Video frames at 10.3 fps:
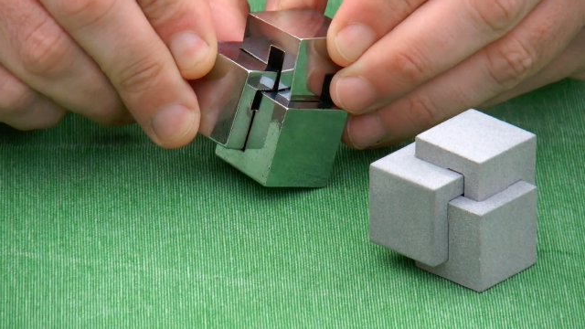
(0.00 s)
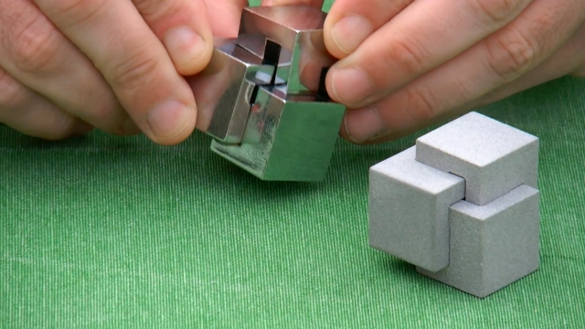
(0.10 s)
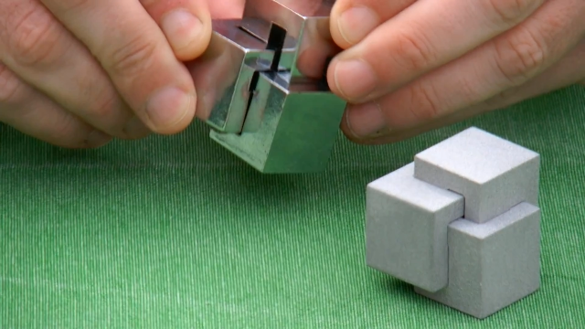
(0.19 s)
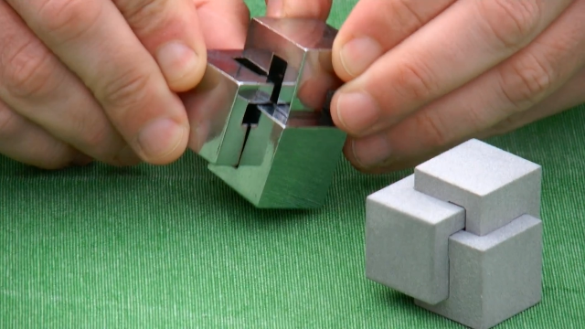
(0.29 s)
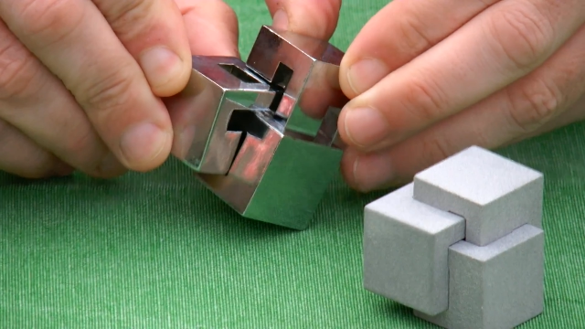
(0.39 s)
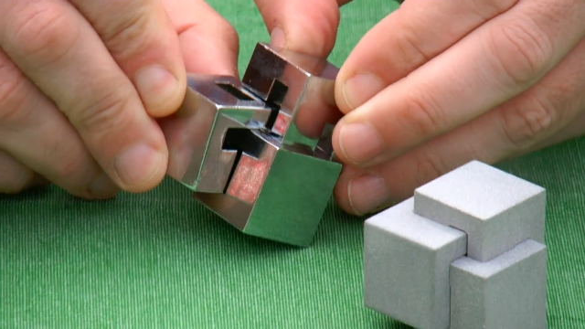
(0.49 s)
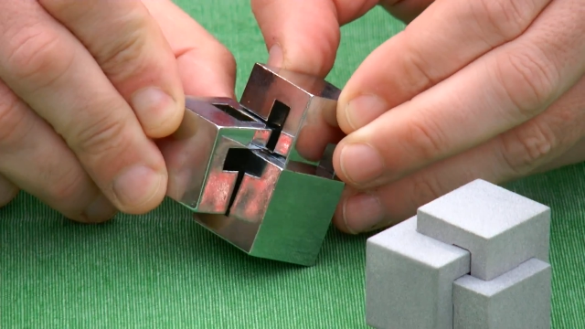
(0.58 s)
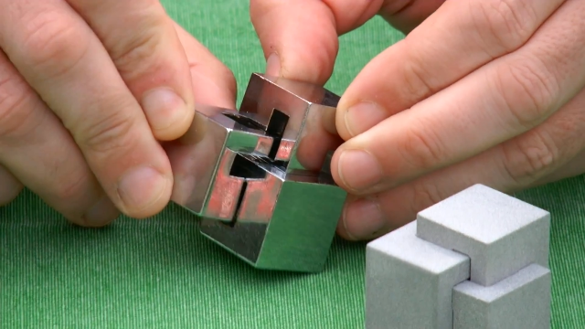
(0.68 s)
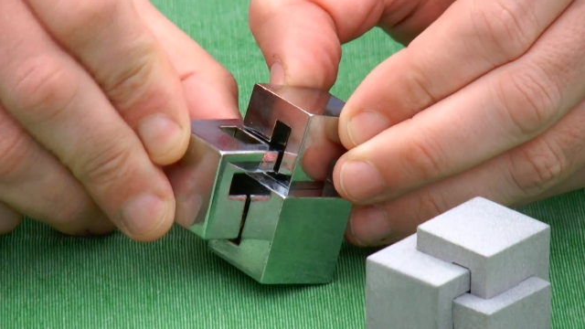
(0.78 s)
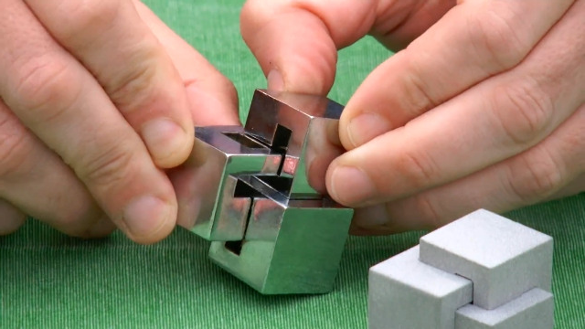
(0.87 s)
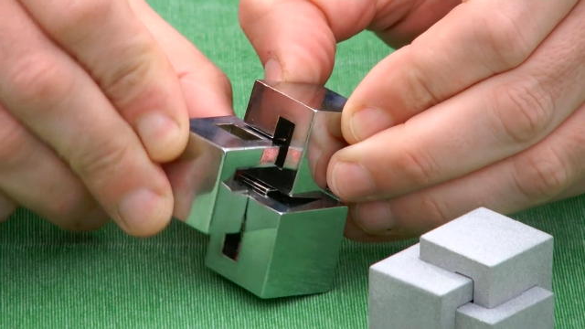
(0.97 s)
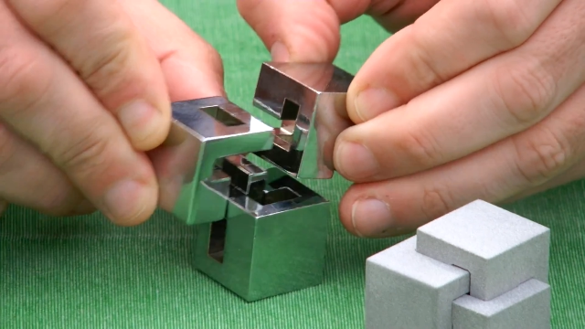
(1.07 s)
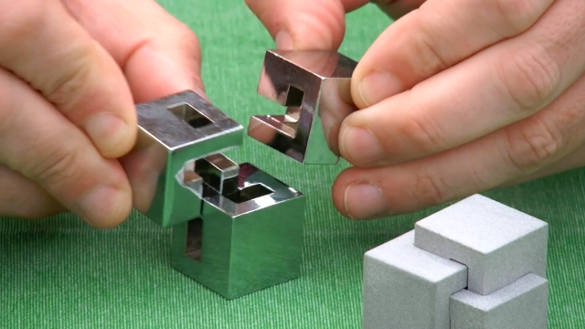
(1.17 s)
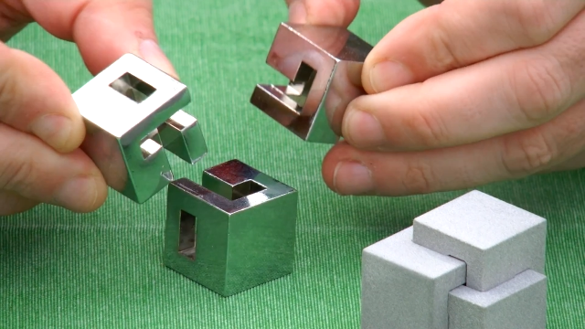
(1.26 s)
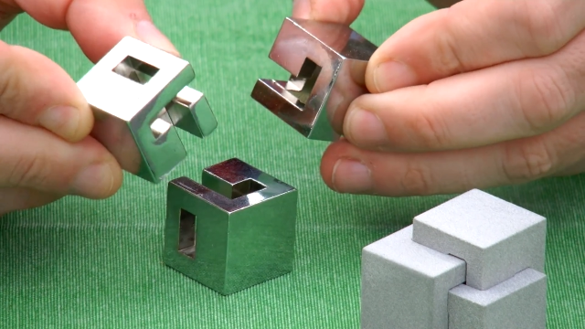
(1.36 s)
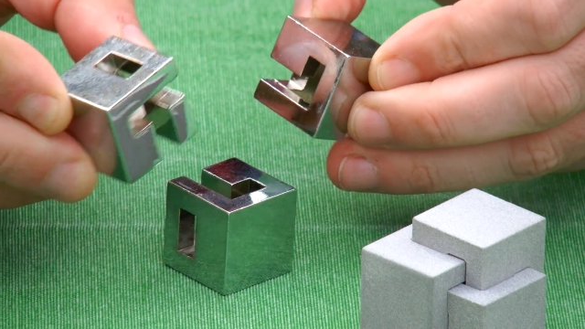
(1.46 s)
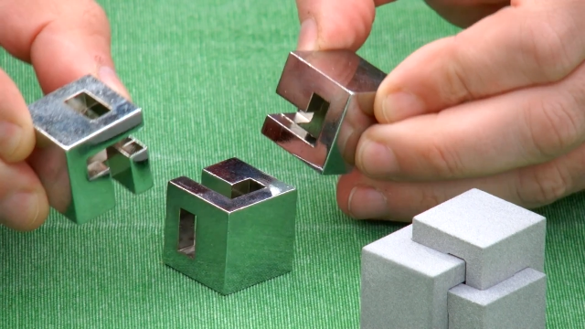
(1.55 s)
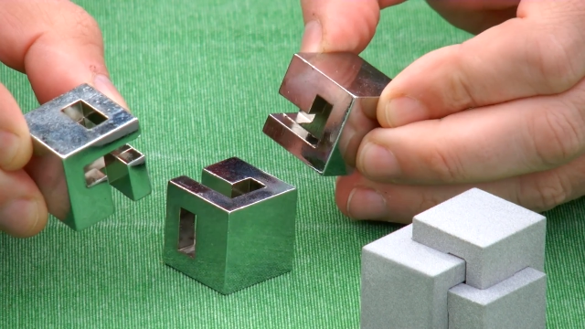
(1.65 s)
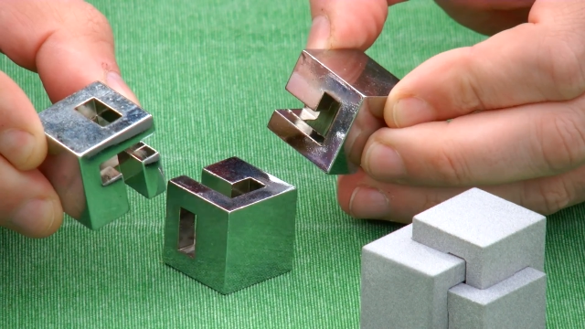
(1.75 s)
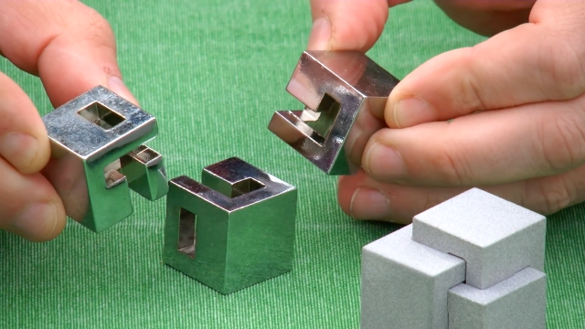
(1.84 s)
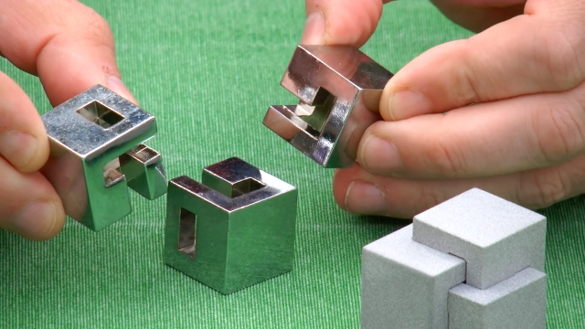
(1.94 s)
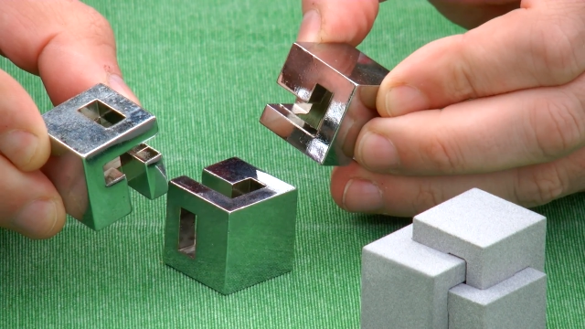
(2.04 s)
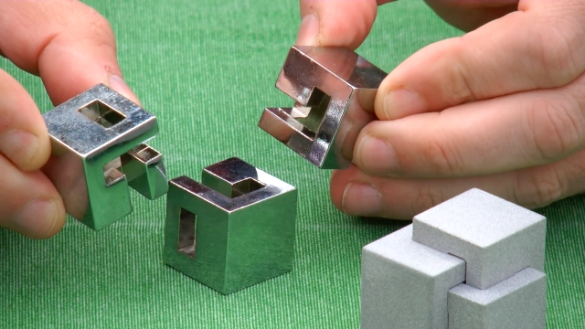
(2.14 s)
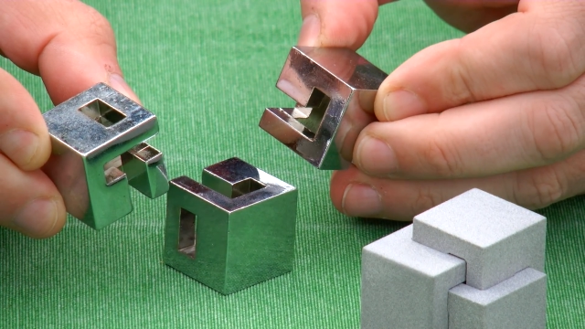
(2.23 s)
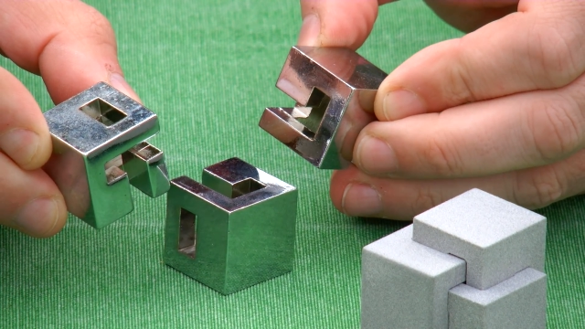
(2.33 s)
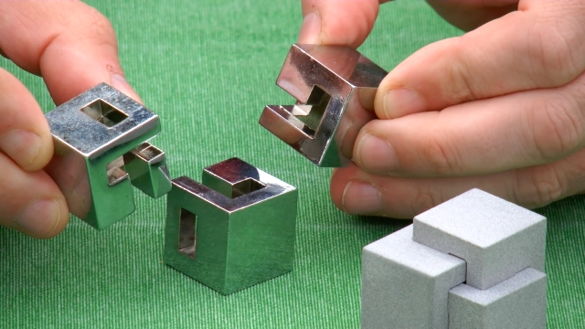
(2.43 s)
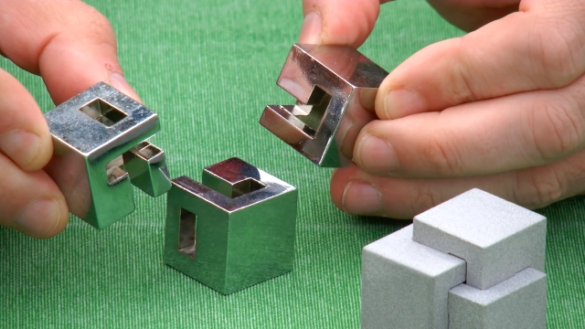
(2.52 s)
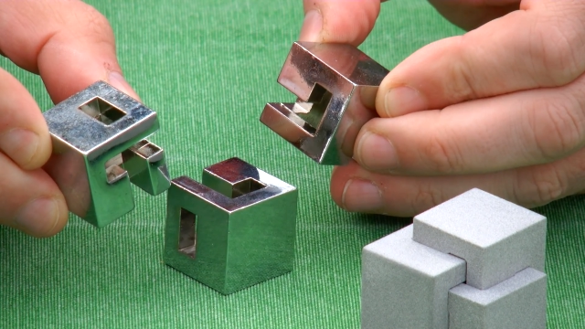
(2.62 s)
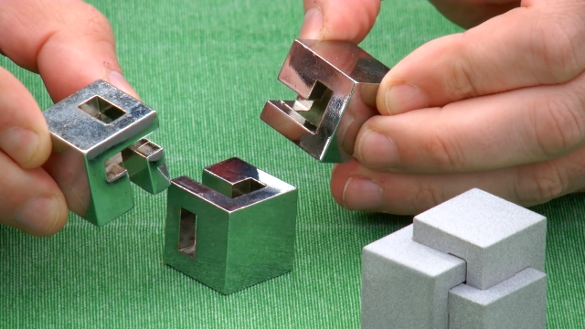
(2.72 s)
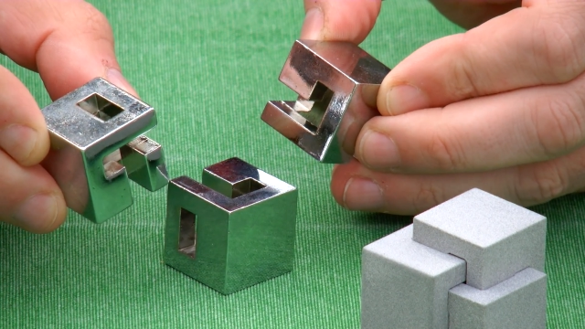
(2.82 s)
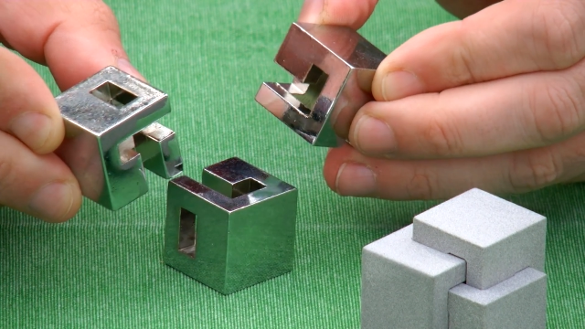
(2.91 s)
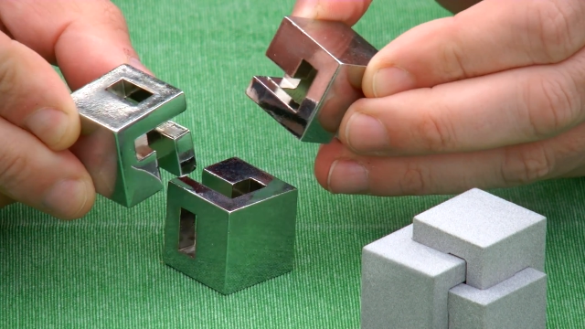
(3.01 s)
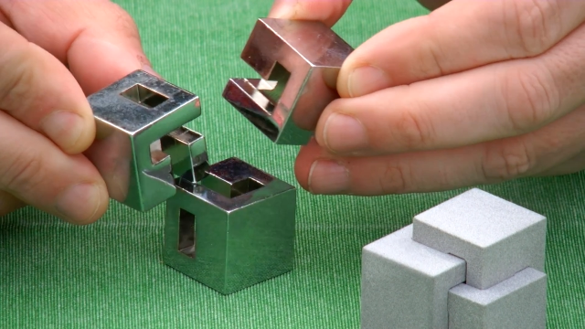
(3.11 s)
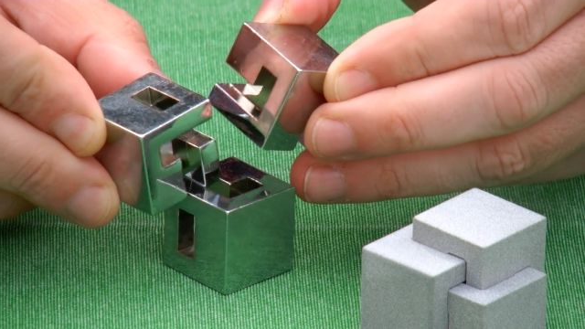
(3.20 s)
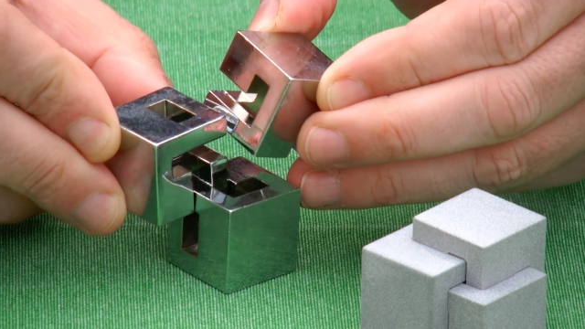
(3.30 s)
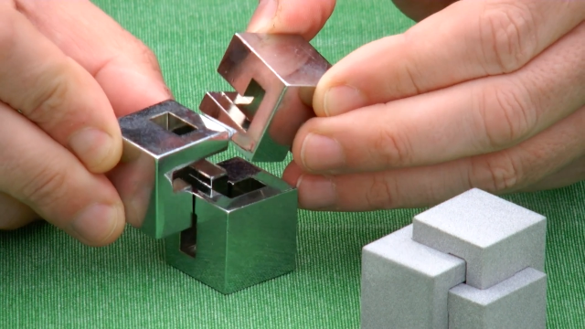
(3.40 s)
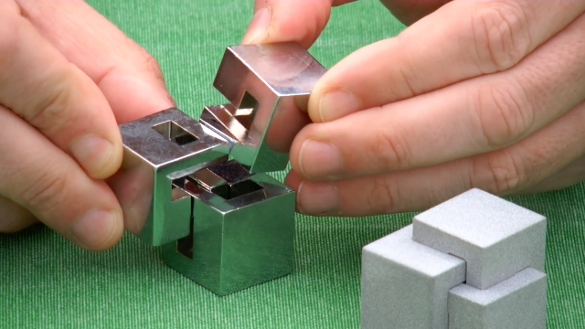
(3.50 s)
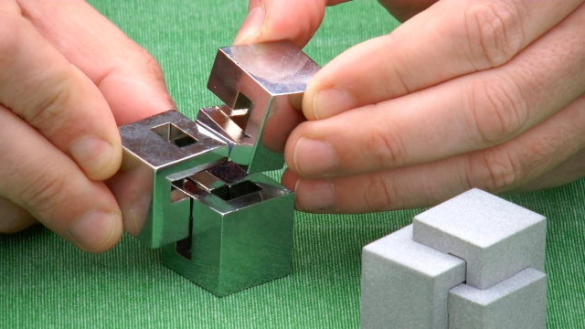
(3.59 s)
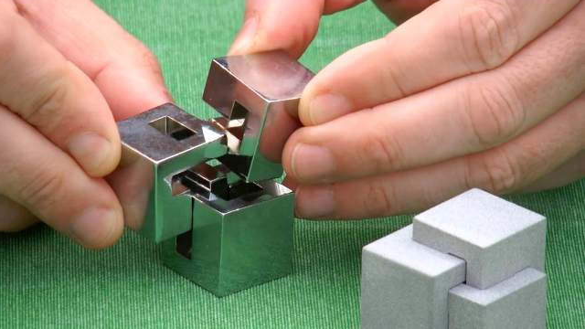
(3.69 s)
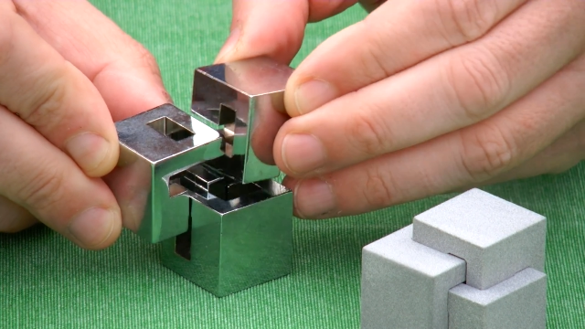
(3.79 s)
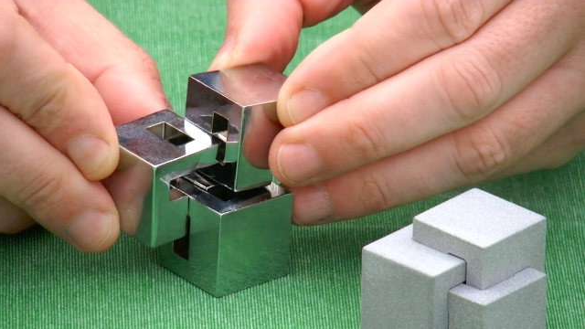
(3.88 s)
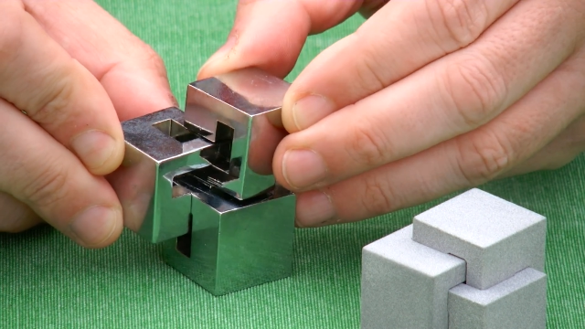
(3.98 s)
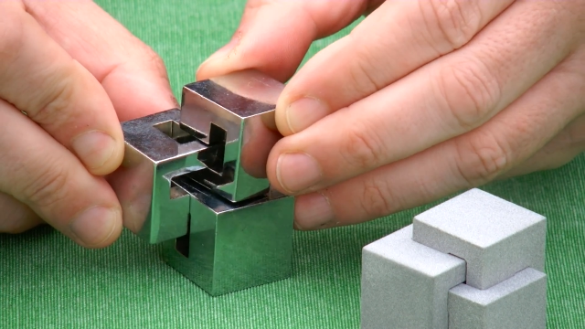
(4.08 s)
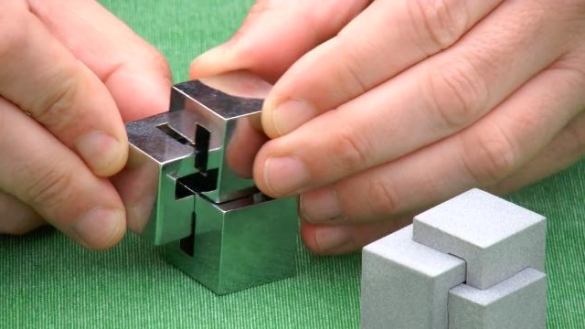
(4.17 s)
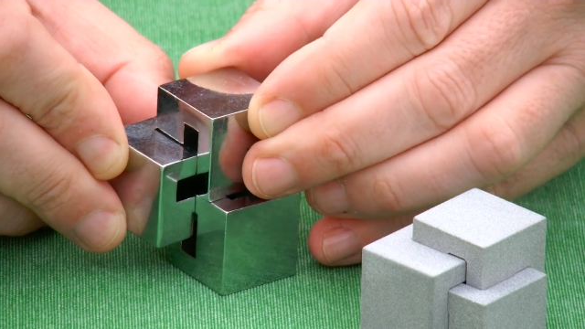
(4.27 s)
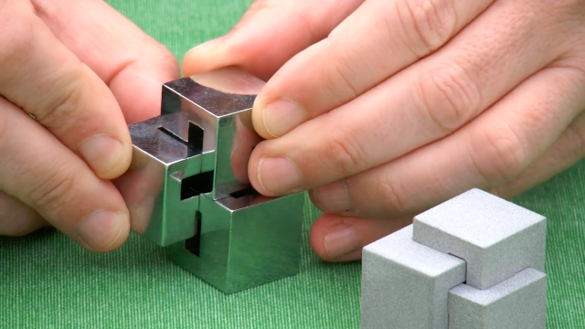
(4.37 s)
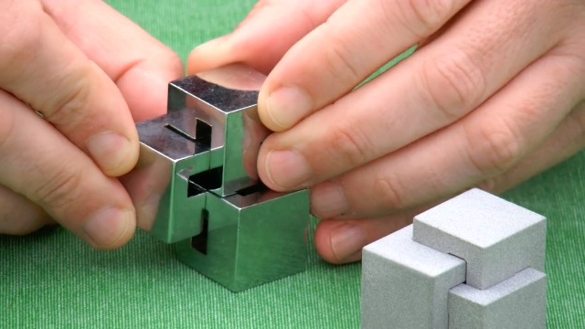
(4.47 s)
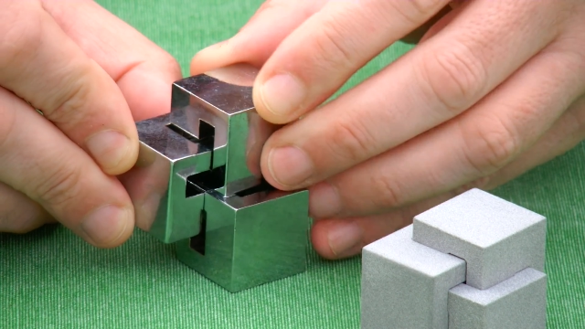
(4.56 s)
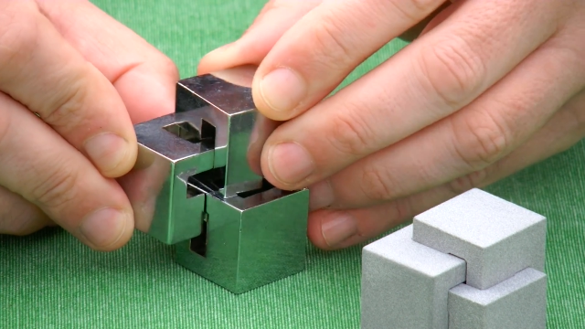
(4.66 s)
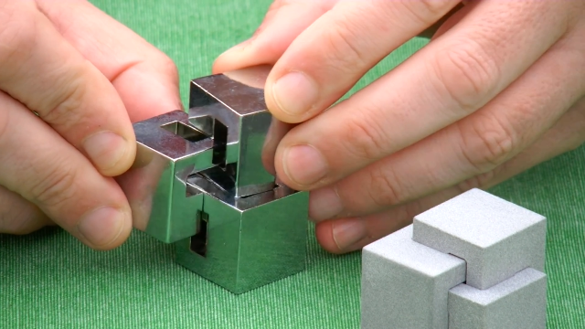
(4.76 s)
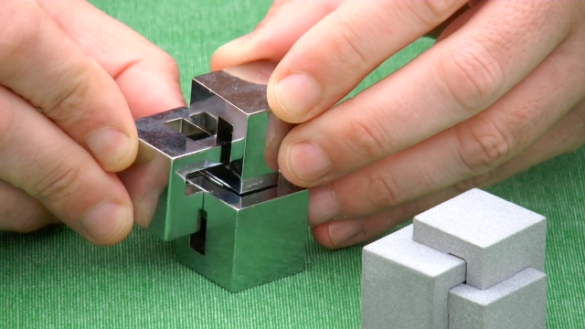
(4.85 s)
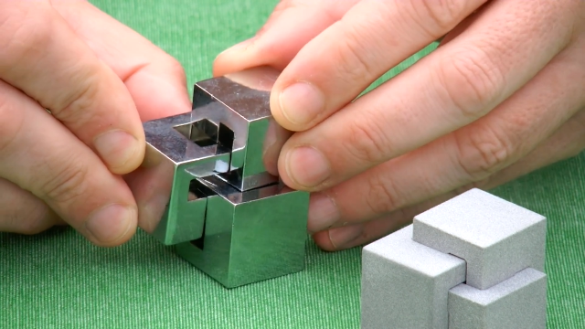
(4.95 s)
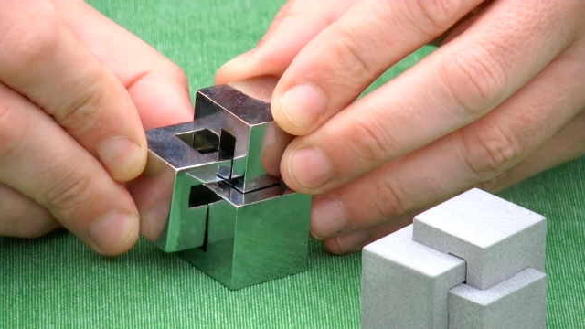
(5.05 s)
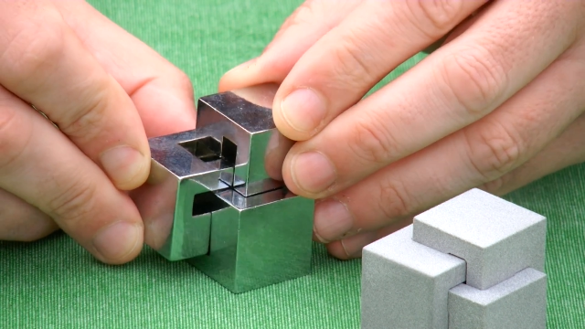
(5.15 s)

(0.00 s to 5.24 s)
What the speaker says: Nobody's mouth can be seen.